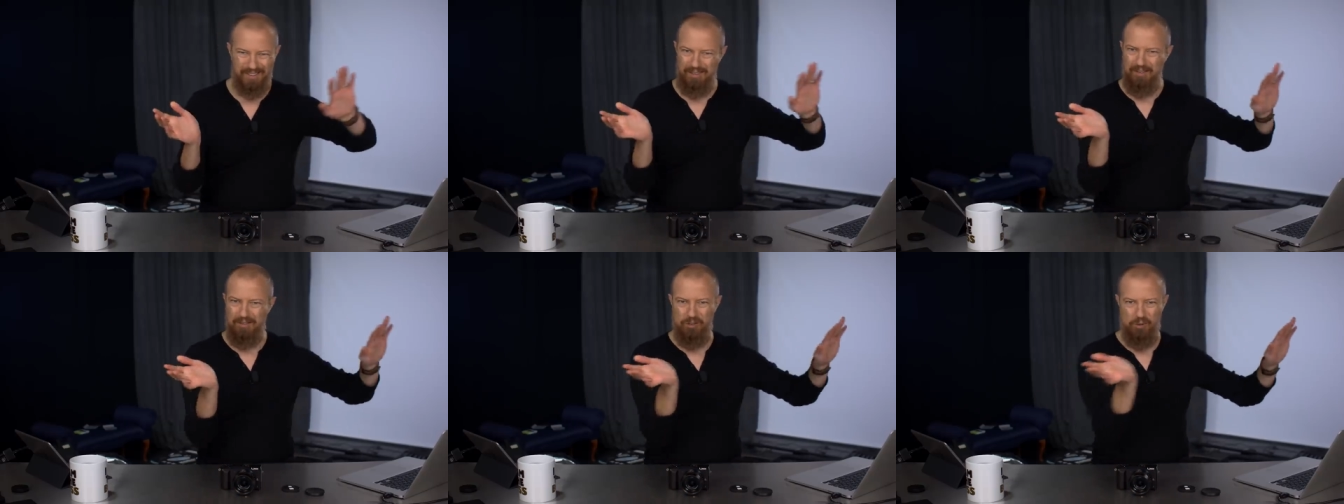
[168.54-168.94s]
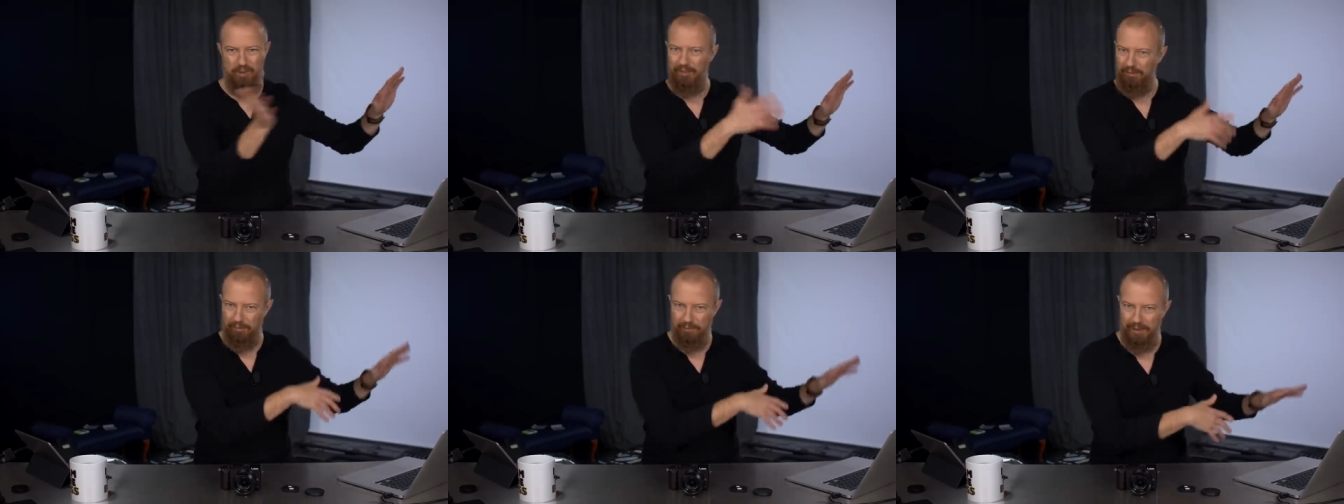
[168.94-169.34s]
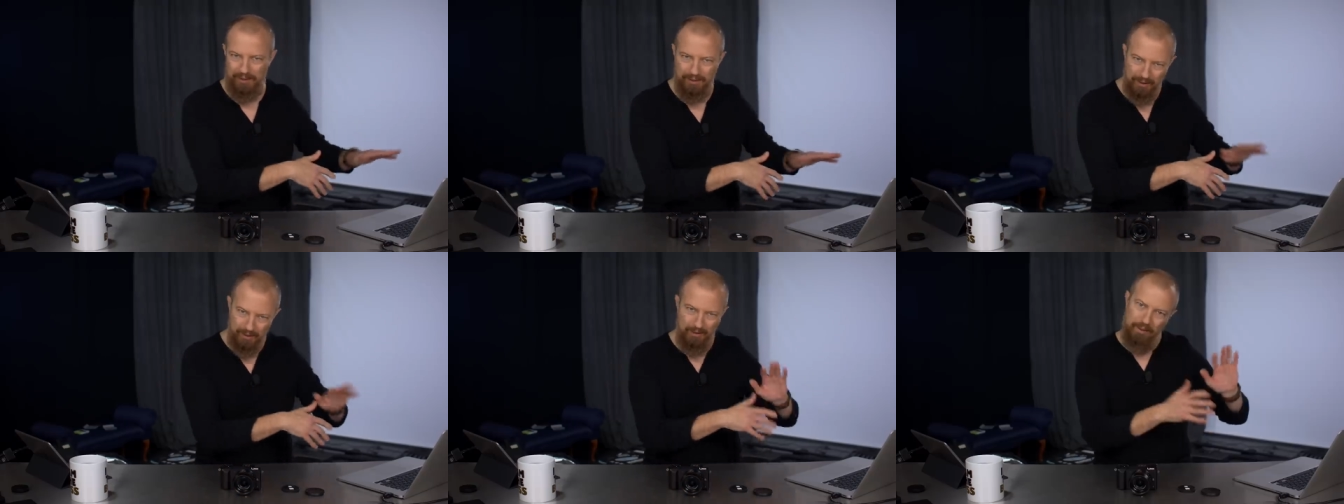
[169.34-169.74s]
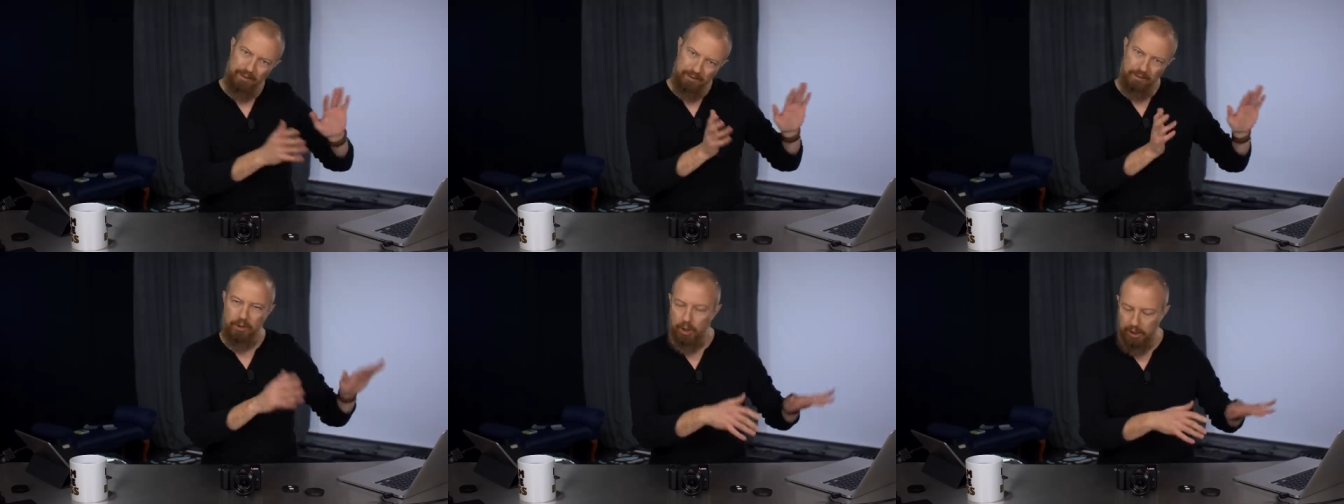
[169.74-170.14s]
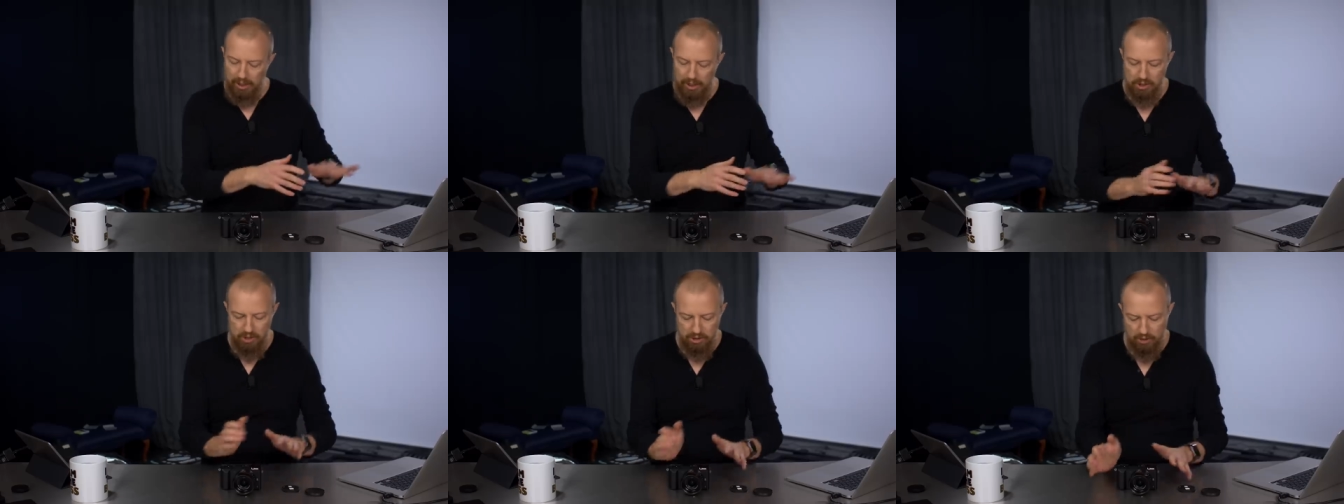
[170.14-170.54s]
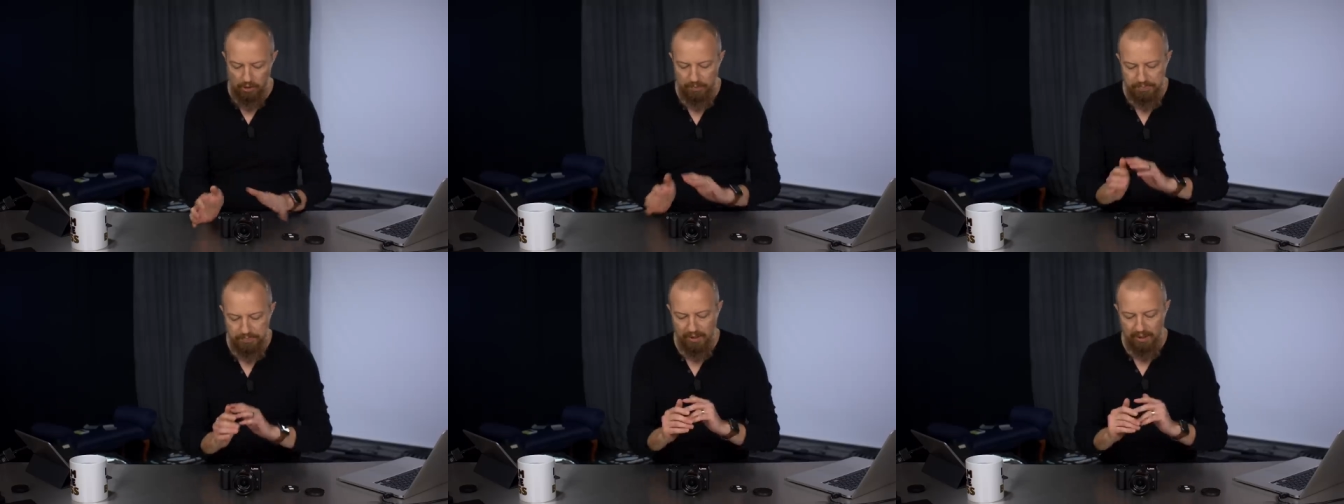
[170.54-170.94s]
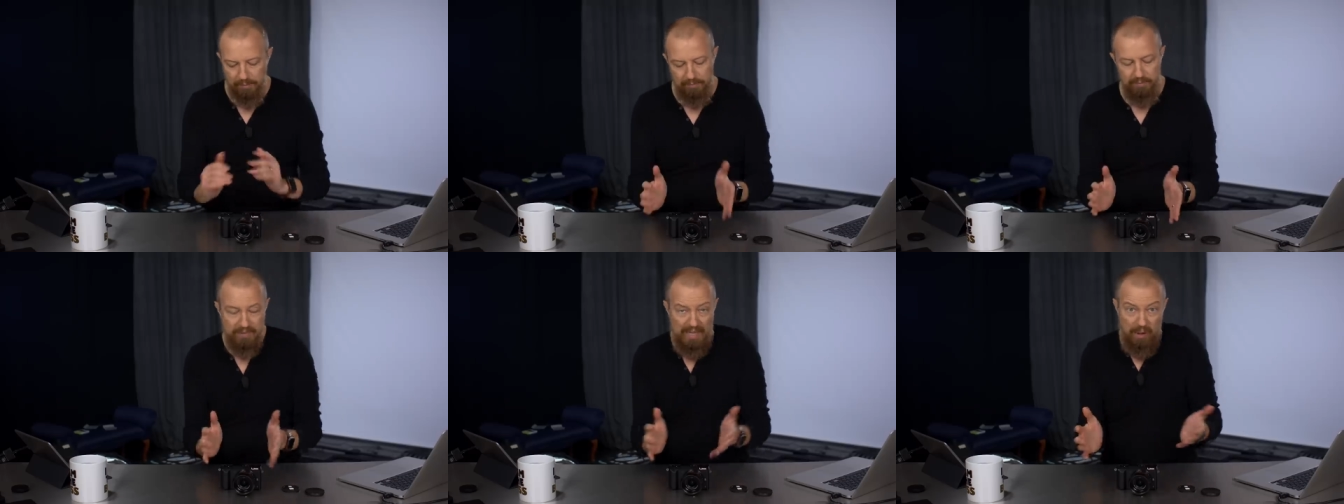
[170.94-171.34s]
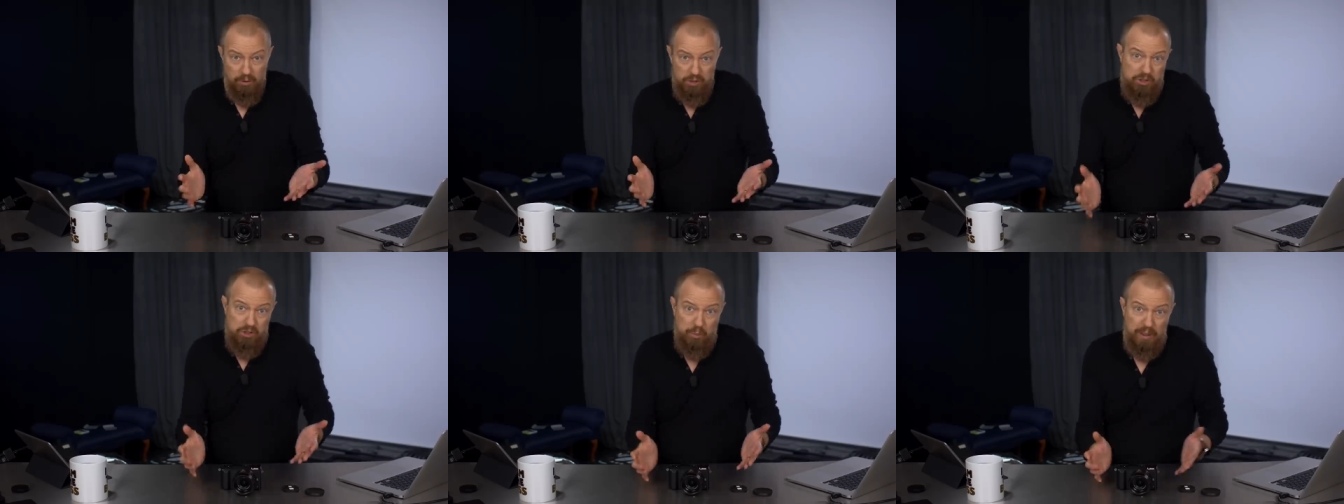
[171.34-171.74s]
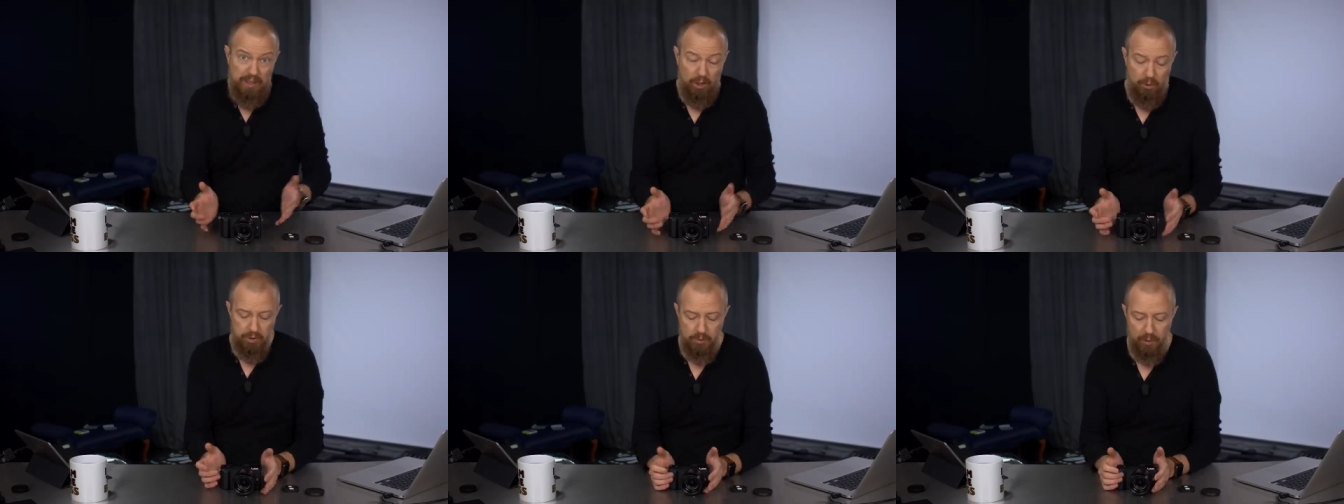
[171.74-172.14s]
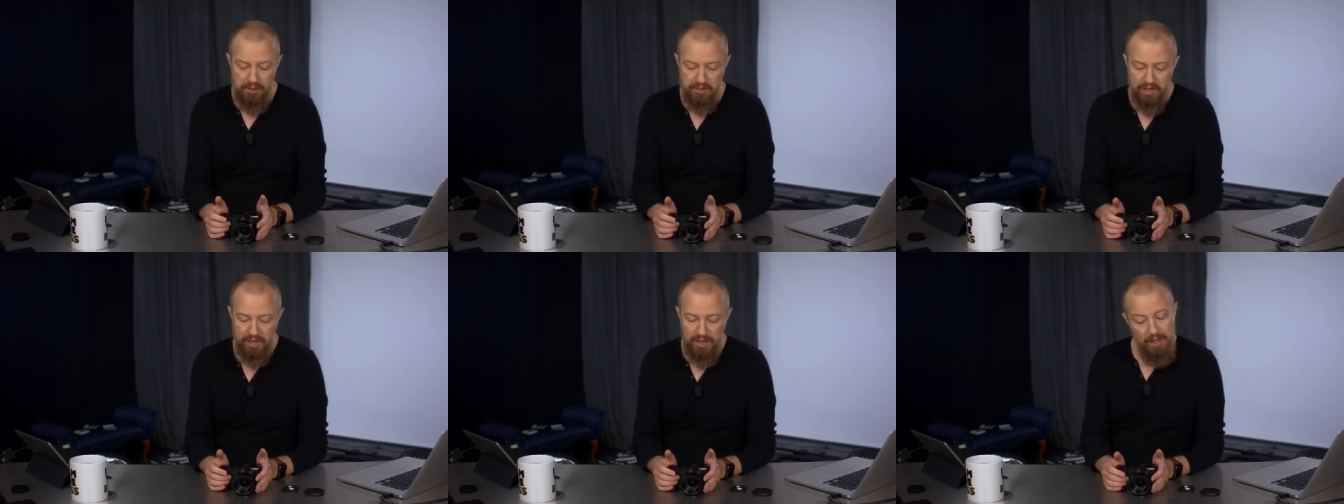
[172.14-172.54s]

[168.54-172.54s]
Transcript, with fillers: to shooting from like the dark ages, so that was just the way it always was.